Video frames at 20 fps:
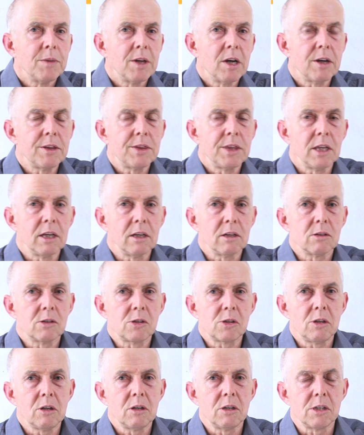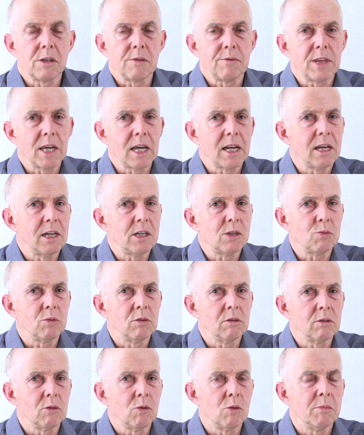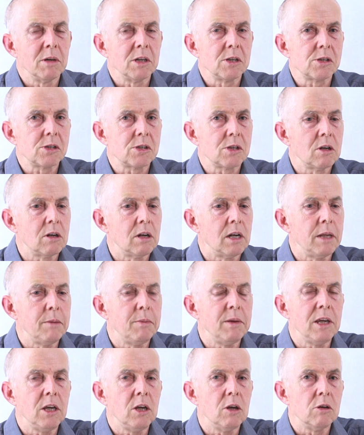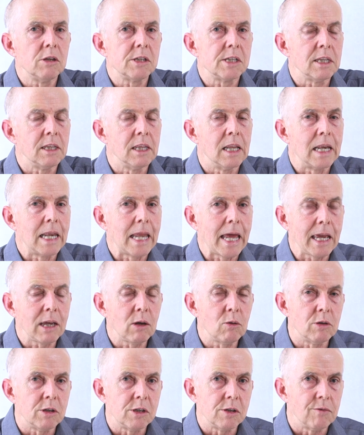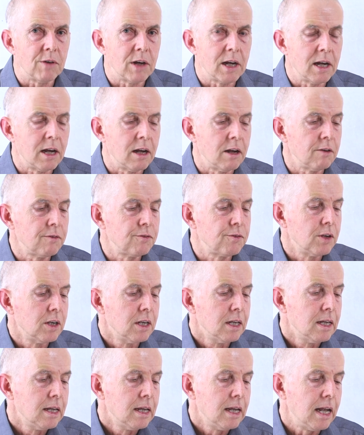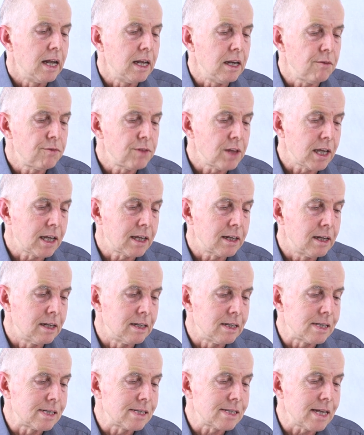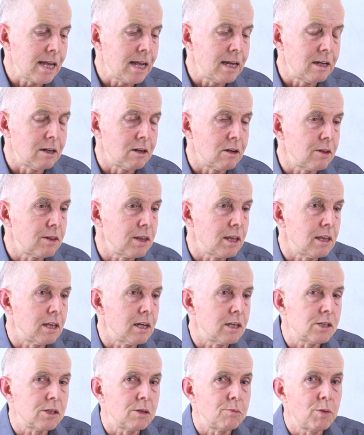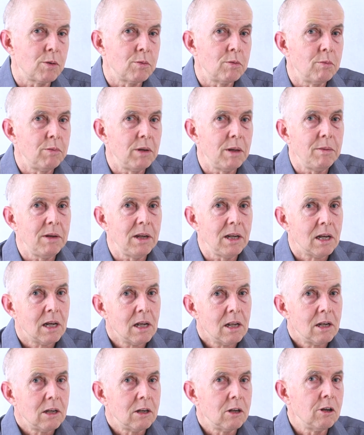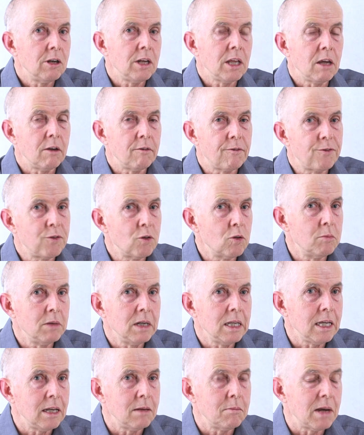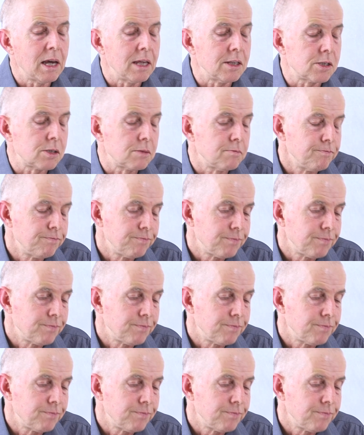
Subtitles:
I think students of that age will almost certainly be using the language of a half. And if they can understand it, I think they should probably be learning it formally in maths.